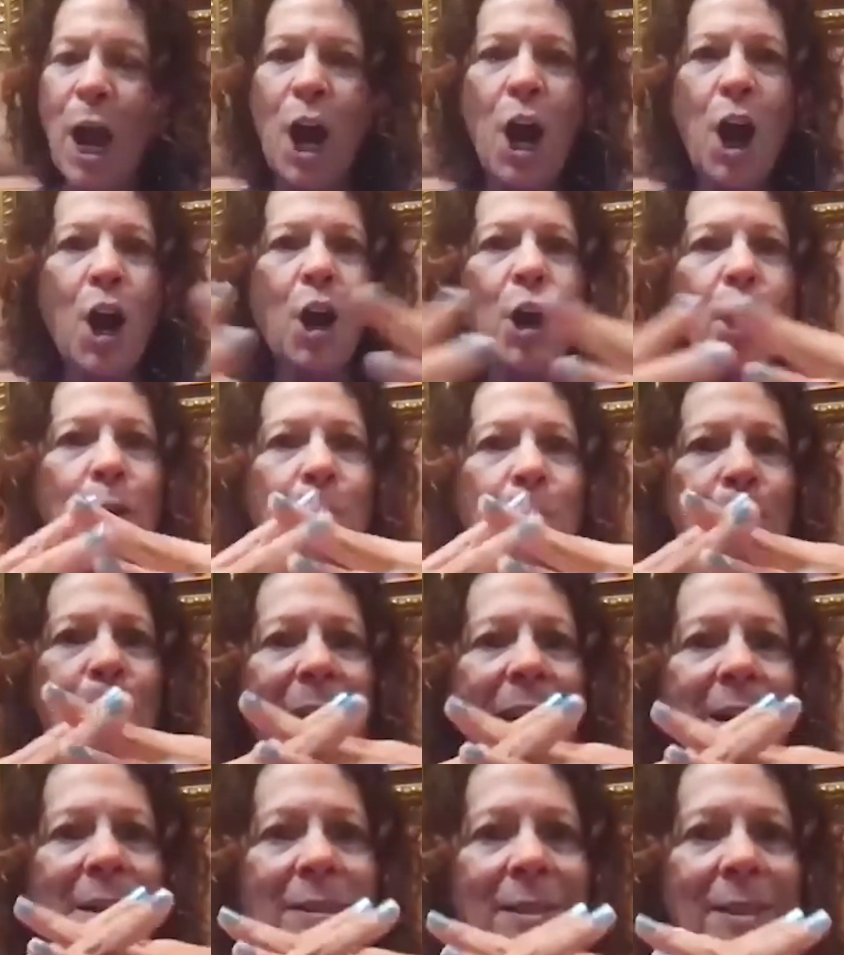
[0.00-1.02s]
heart
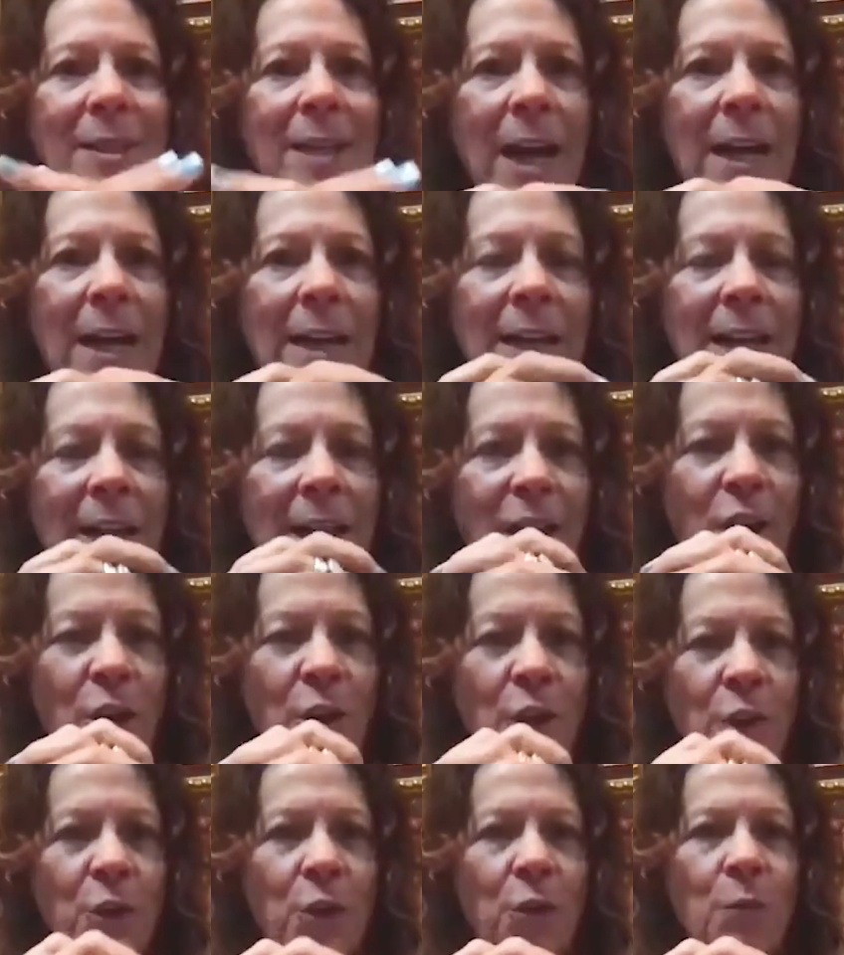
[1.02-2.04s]
based, I
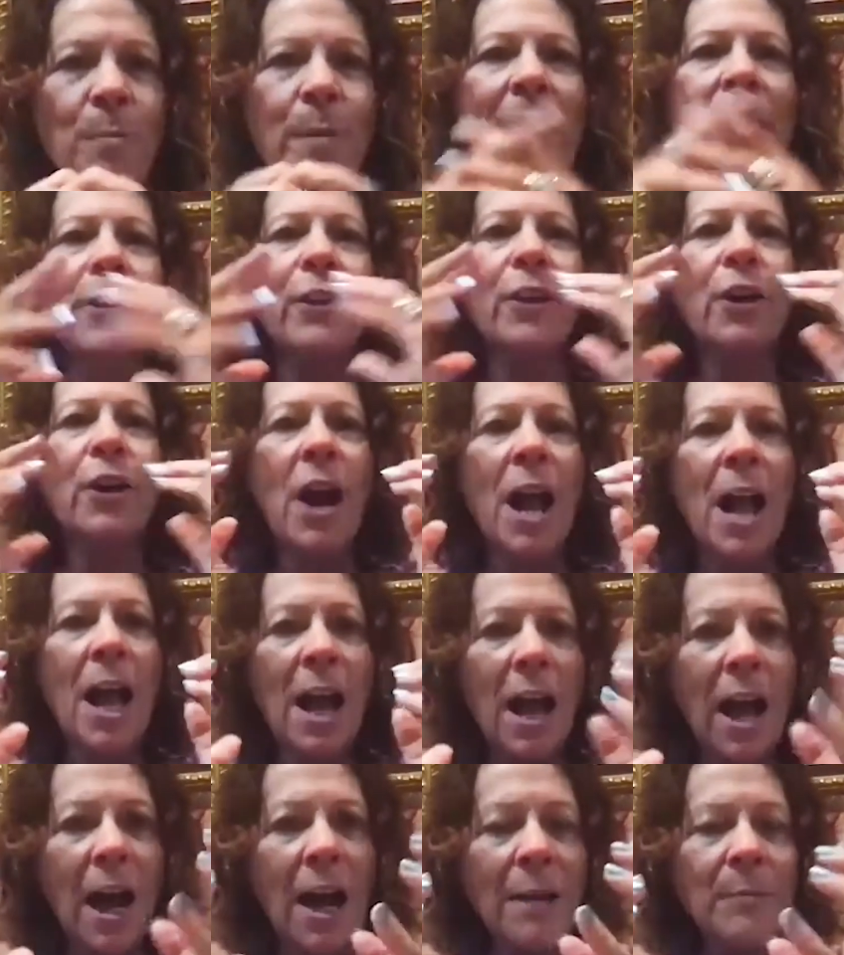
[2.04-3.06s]
care, you matter,
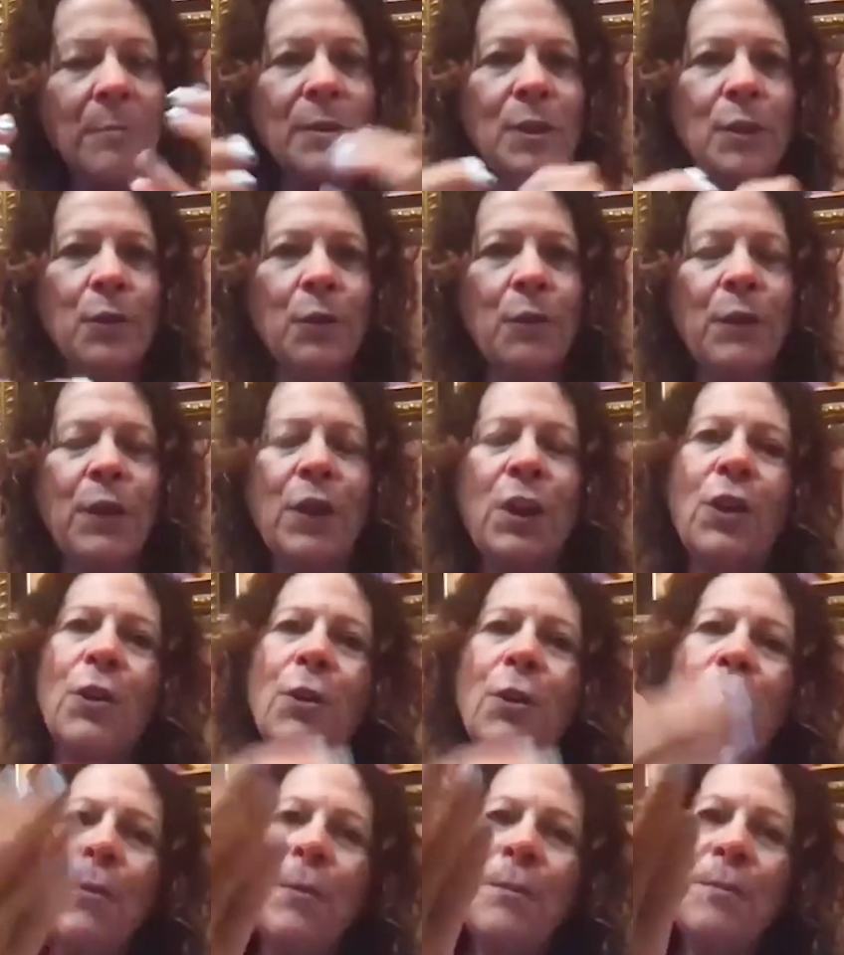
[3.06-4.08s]
I'm serving
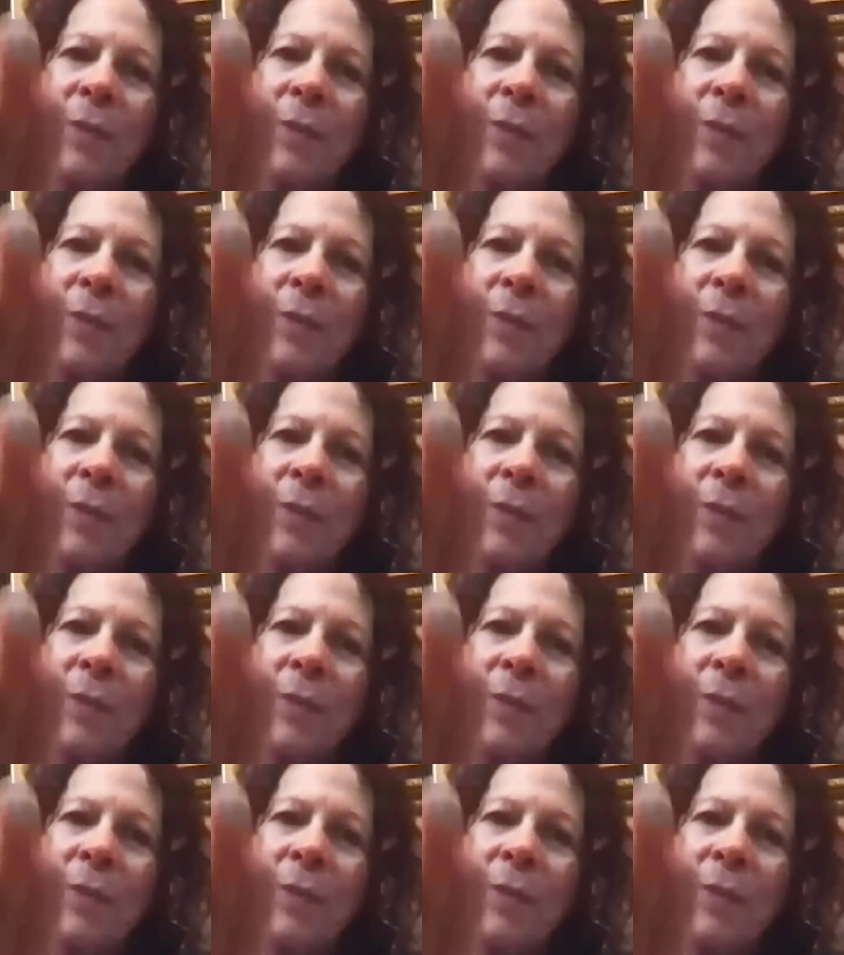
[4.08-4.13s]
you.